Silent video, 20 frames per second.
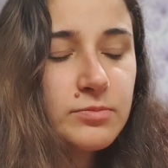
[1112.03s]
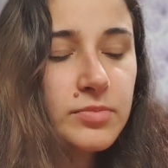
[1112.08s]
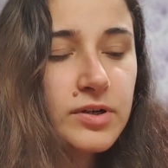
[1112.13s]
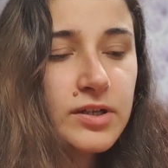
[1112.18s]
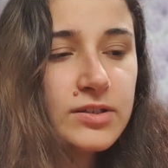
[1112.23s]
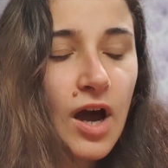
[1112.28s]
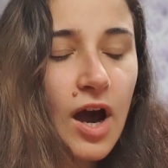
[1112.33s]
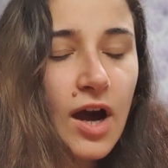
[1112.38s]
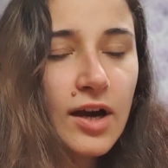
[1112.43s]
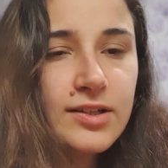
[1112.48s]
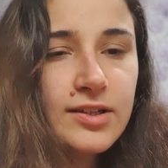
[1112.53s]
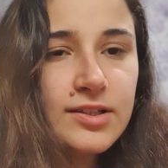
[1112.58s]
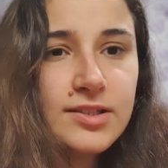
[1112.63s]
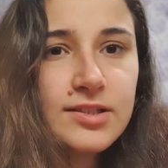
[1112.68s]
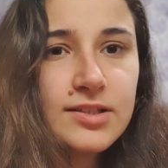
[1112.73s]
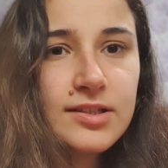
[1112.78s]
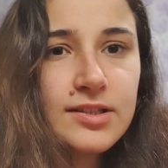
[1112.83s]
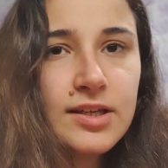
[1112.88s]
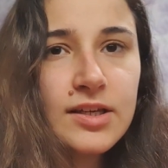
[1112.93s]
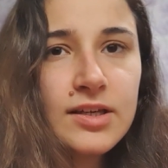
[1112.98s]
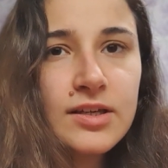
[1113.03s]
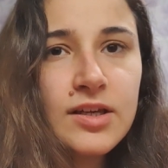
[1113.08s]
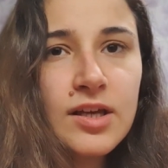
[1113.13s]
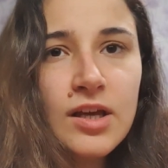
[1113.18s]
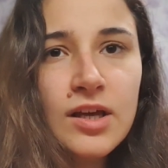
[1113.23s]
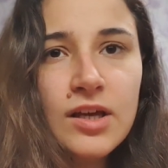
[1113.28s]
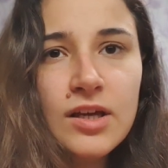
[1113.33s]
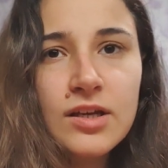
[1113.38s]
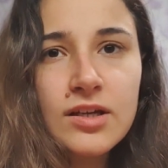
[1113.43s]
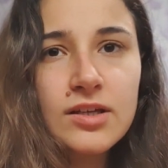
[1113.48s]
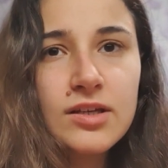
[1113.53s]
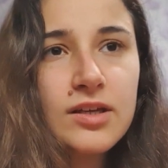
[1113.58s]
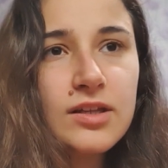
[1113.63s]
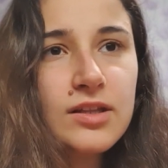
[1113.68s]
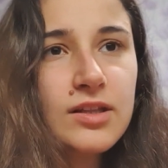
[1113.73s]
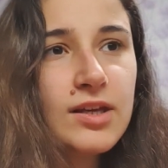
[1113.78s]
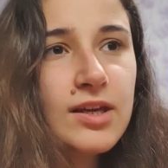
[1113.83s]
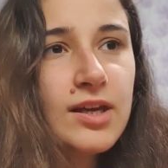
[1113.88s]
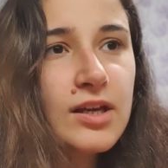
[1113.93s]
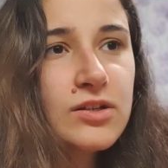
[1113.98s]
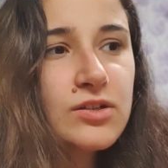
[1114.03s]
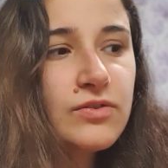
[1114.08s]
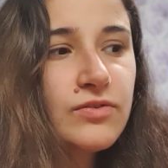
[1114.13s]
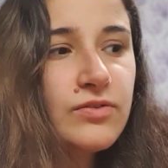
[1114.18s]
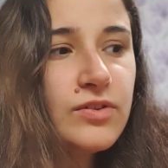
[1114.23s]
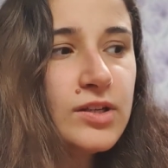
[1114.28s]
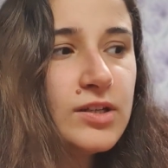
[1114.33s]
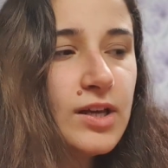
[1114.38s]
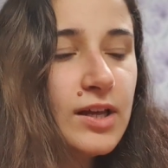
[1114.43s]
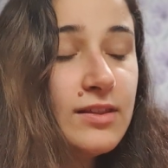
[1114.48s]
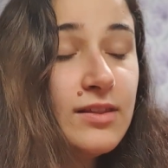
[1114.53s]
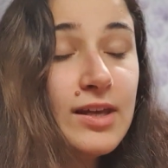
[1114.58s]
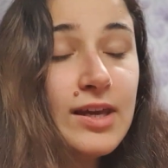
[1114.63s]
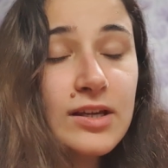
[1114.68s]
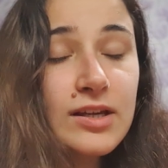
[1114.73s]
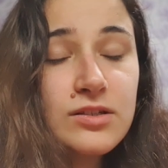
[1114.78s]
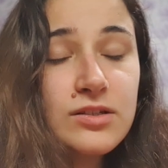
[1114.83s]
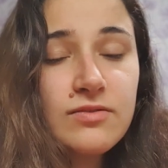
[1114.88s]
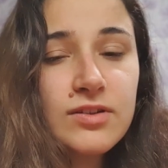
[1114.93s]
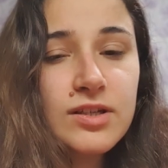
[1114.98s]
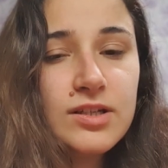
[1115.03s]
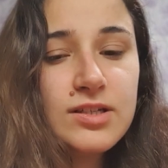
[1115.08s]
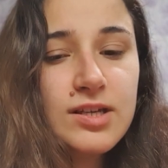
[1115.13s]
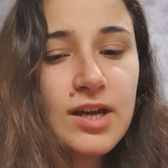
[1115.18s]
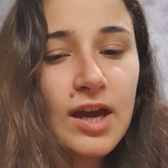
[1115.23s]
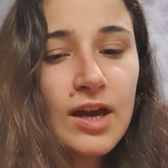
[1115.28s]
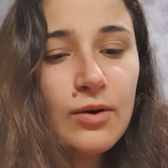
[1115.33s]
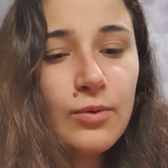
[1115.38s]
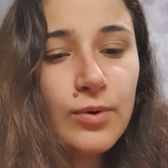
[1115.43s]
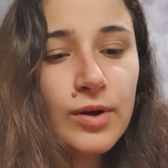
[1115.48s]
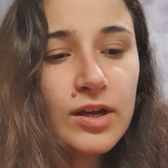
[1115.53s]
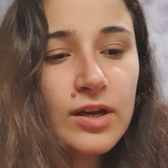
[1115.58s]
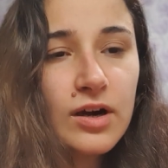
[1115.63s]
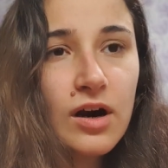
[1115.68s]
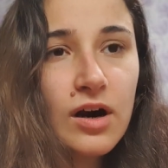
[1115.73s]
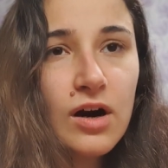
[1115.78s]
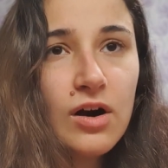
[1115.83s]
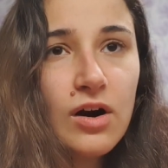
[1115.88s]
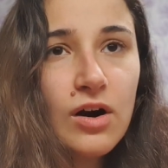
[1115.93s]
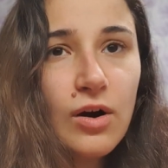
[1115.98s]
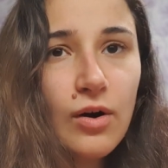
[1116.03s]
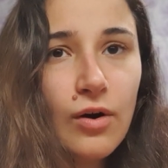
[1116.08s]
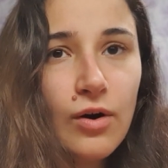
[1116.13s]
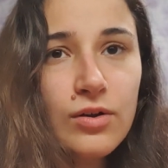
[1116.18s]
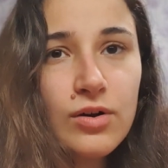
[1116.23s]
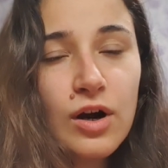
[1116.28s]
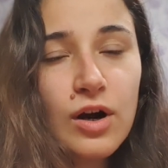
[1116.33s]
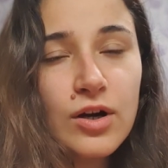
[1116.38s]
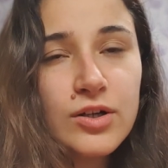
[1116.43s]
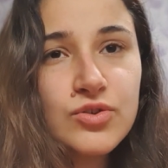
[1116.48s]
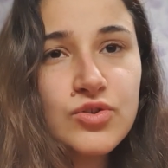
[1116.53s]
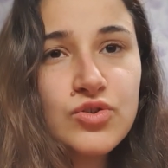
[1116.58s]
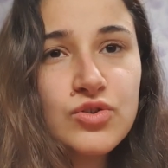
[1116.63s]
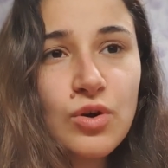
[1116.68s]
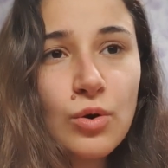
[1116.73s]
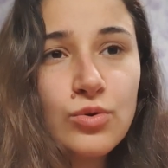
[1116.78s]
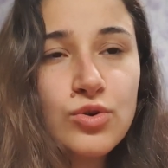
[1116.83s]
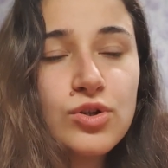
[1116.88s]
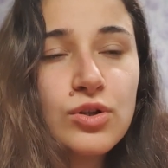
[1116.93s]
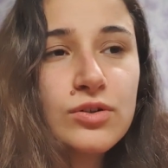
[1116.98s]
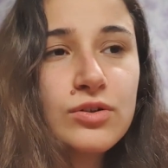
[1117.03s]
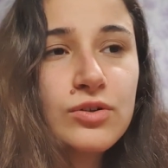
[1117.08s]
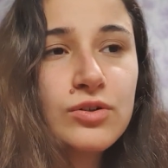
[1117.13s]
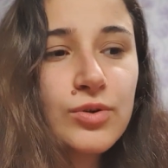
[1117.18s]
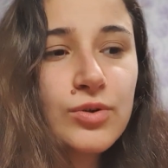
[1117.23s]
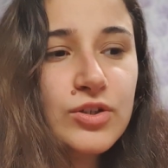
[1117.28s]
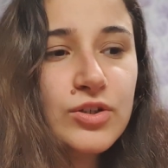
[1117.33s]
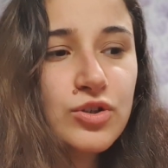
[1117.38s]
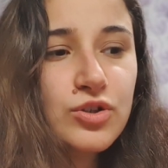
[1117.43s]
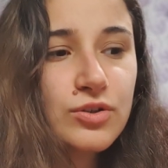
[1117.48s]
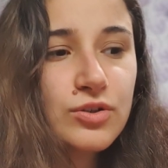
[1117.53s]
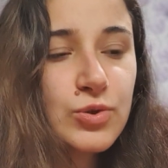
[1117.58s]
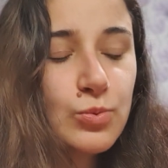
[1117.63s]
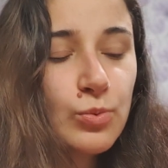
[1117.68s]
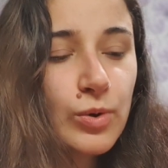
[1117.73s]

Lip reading: But honestly, at the end of the day, we all are social creatures.